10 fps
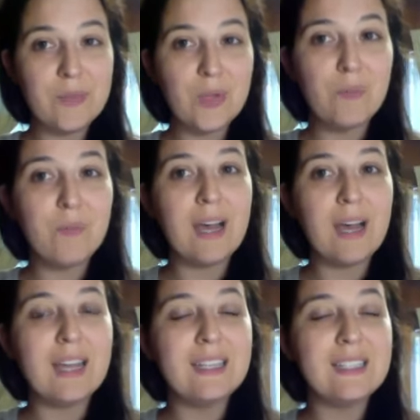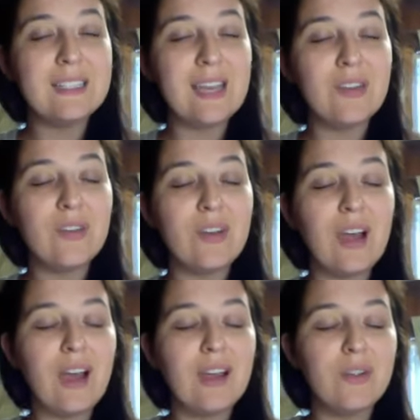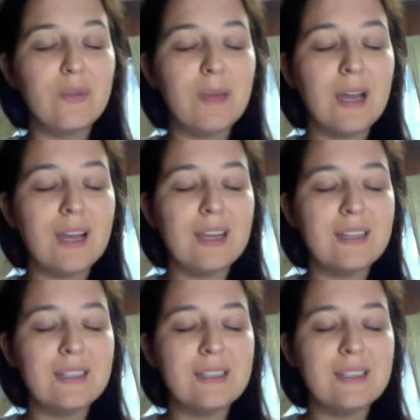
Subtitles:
your mind and your higher mind,